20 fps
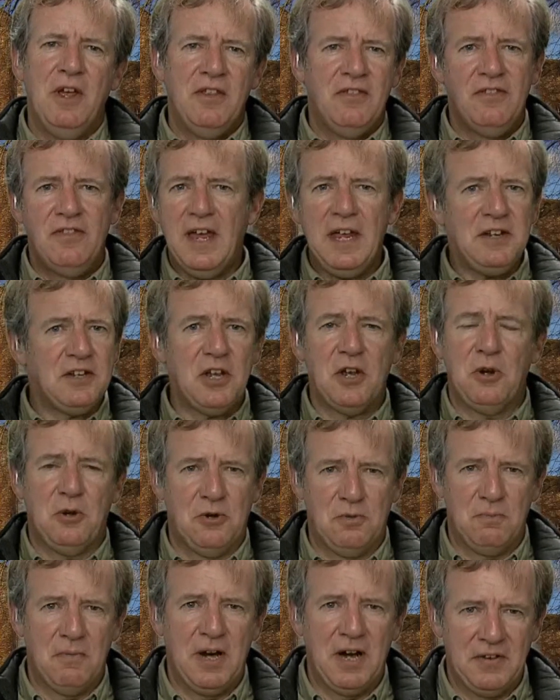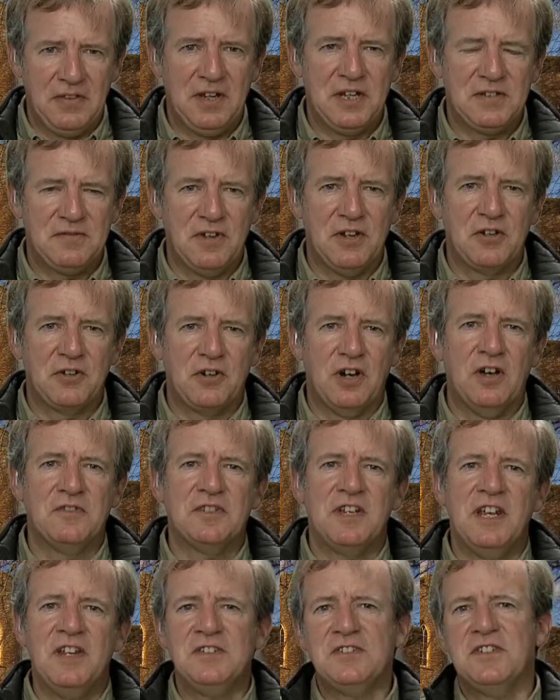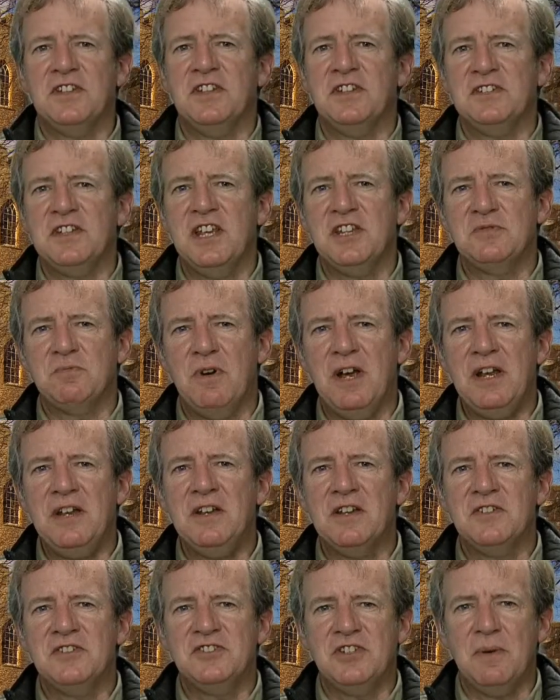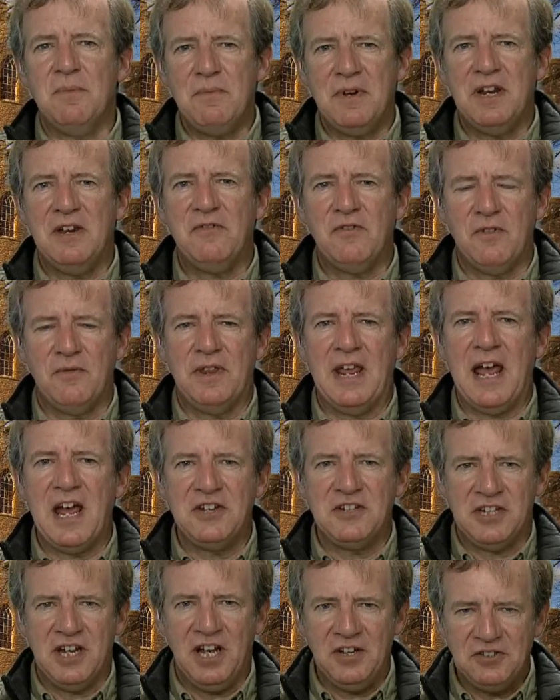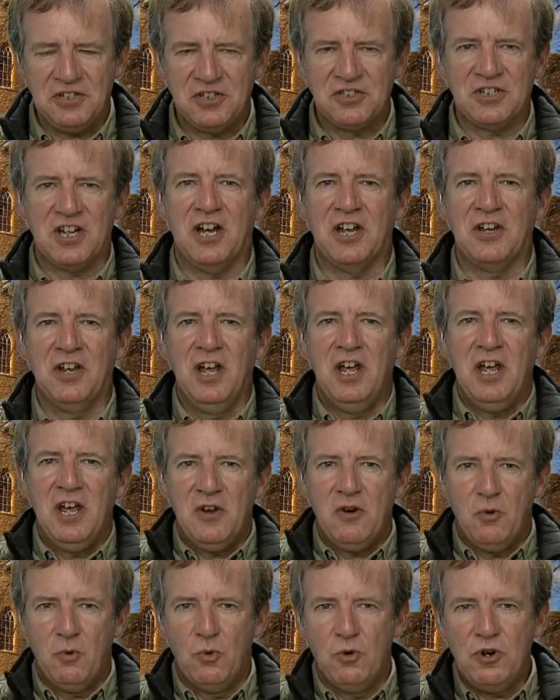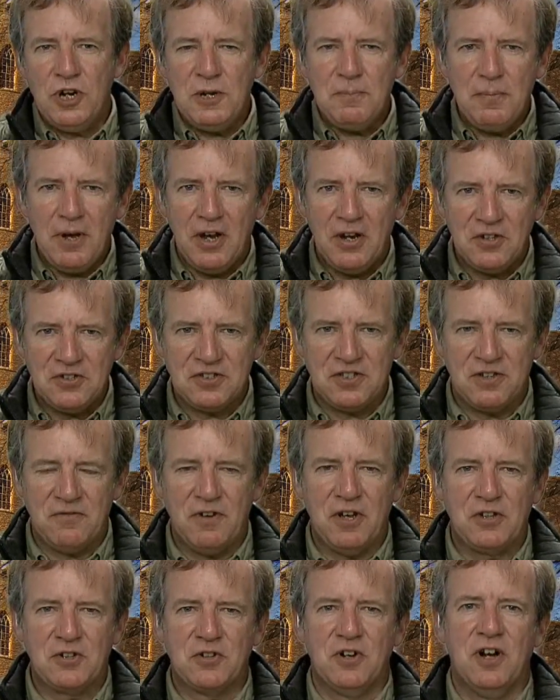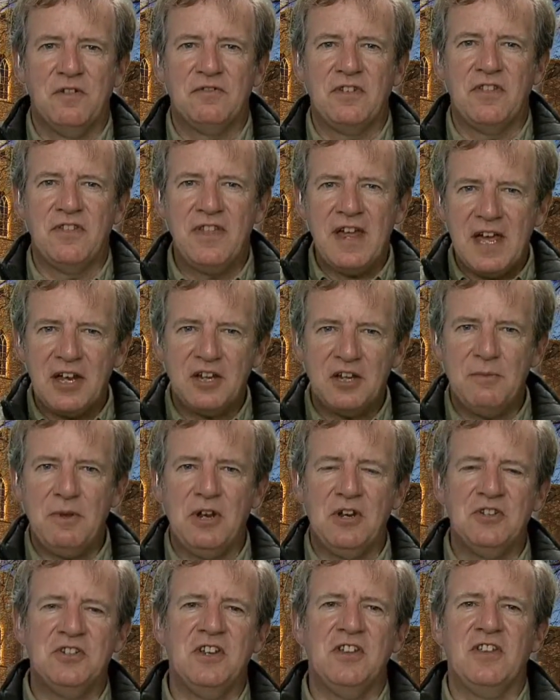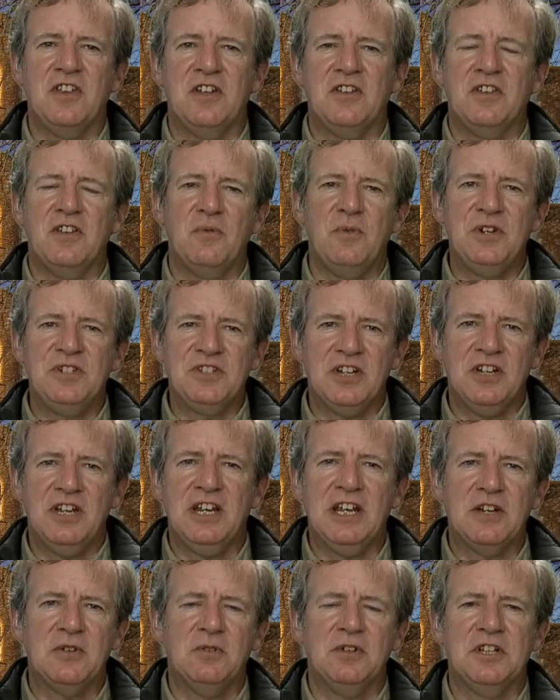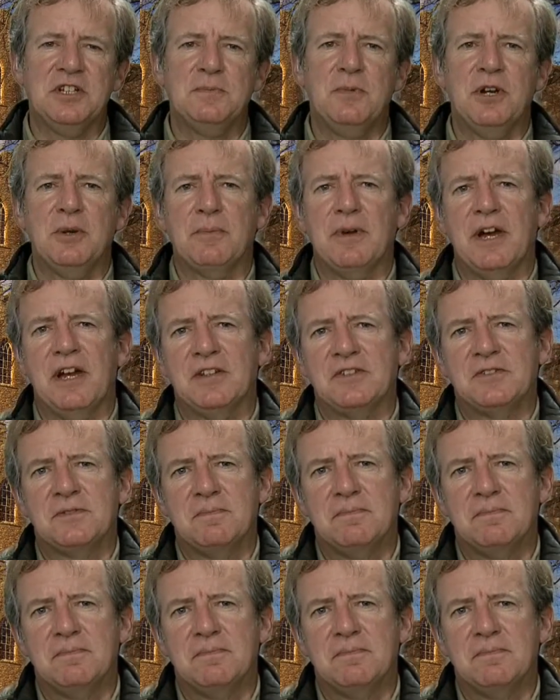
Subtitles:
They don't mind these photographs. It's when somebody from the anti-hunting side reposts the photograph to their community that we suddenly get all these brickbats.